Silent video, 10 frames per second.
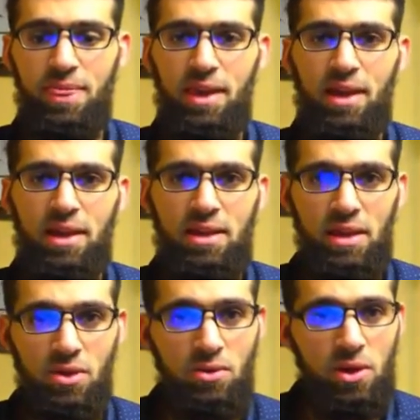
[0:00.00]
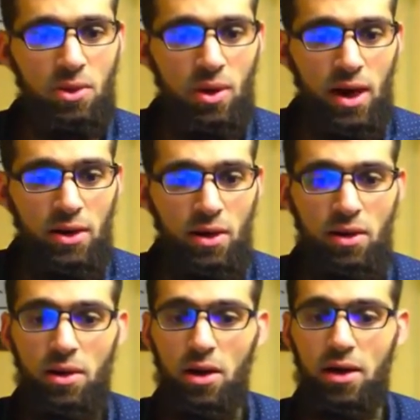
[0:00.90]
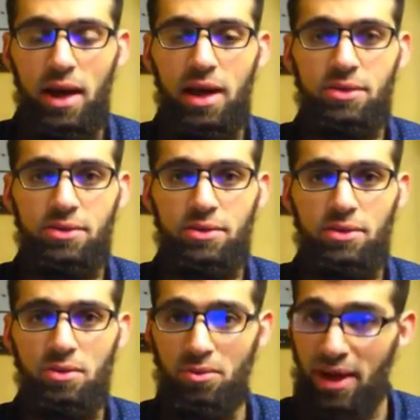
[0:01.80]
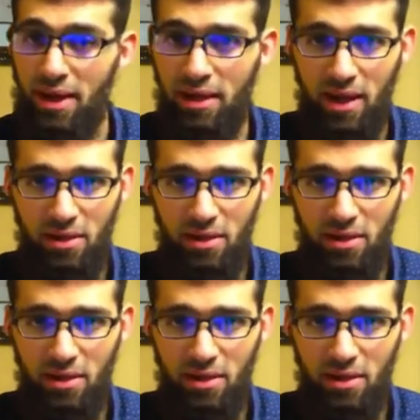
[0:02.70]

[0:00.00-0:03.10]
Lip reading: They don't require a long answer right now,